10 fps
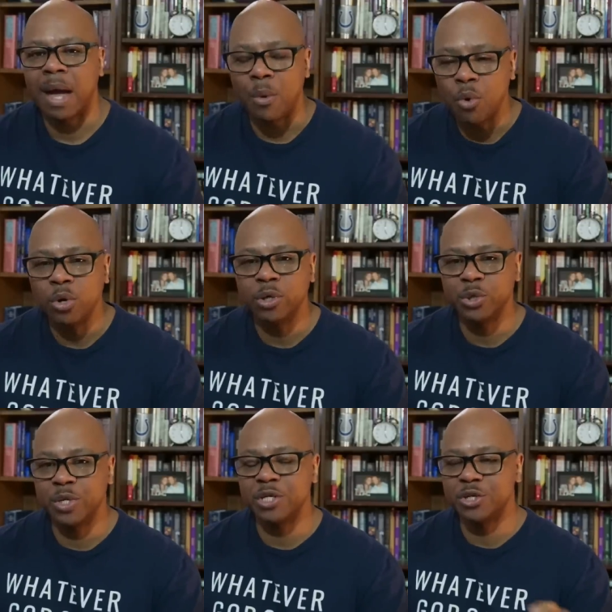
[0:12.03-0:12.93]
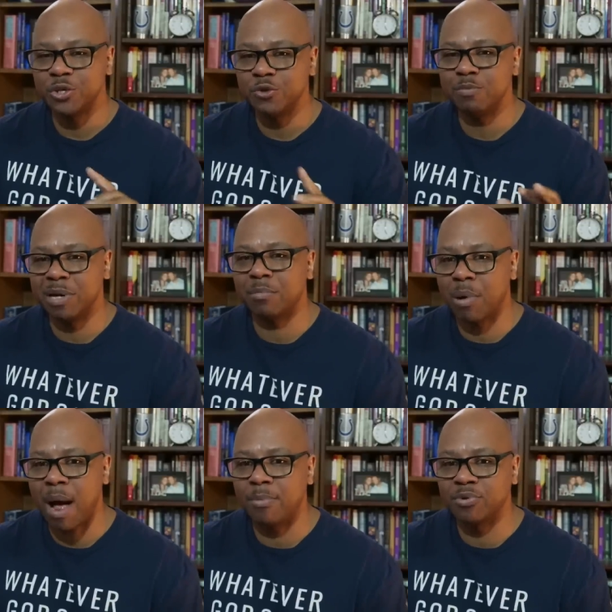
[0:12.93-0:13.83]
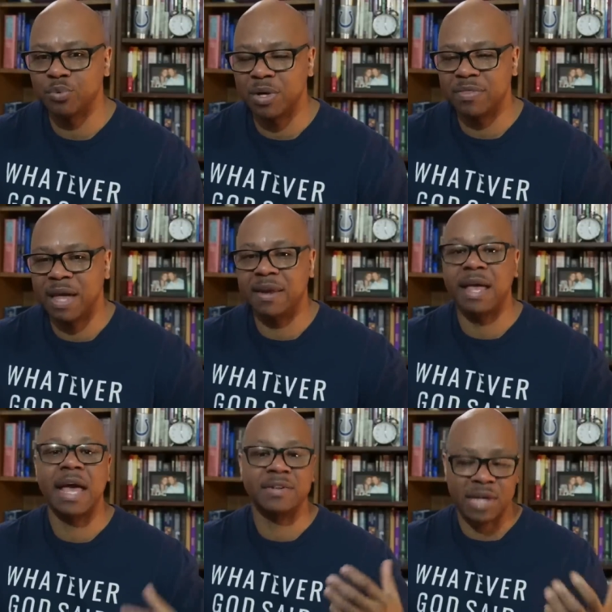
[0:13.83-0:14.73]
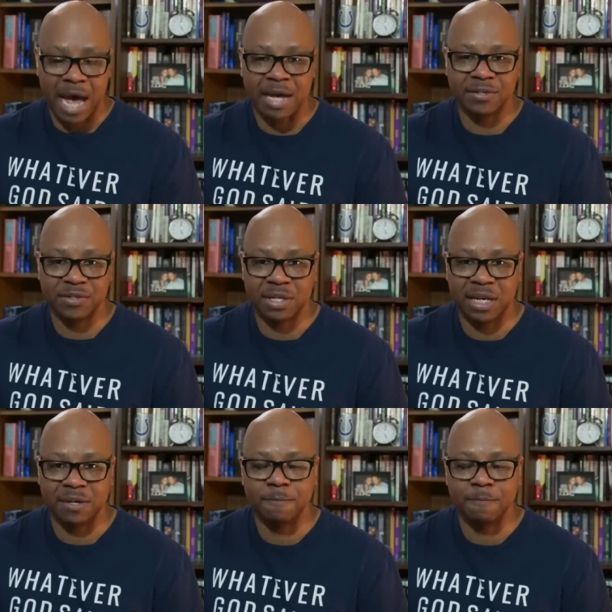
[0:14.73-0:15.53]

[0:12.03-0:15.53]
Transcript: I want to address two big problems with that as I see it.